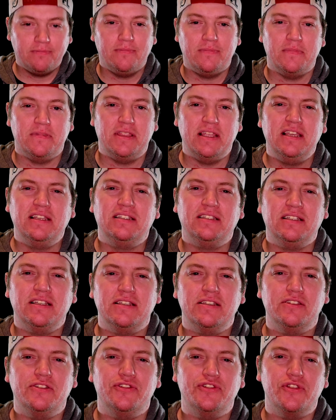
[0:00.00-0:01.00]
This
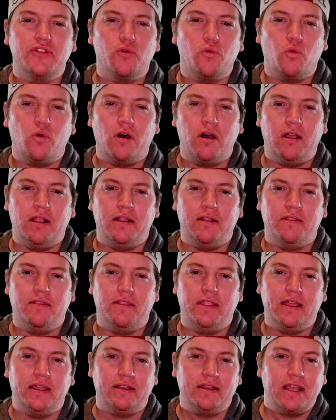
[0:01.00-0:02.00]
is the one
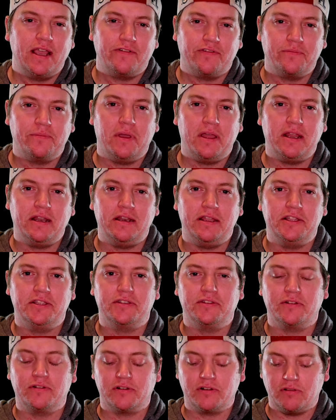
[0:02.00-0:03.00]
that everybody needs
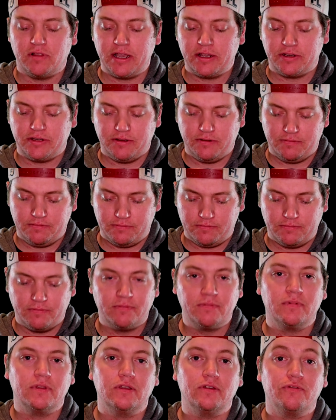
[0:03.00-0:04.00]
in their collection,
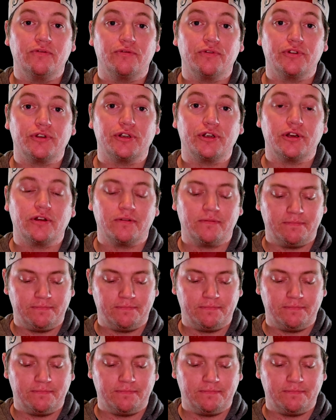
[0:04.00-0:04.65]
for sure.